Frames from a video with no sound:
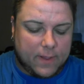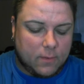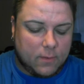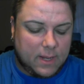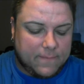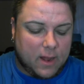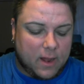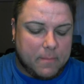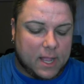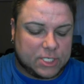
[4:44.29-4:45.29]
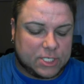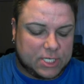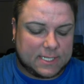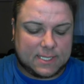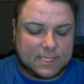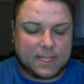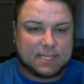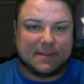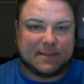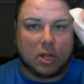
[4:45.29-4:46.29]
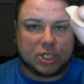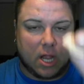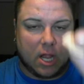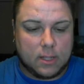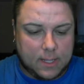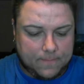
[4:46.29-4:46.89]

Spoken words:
I don't need very much, just like a small chunk.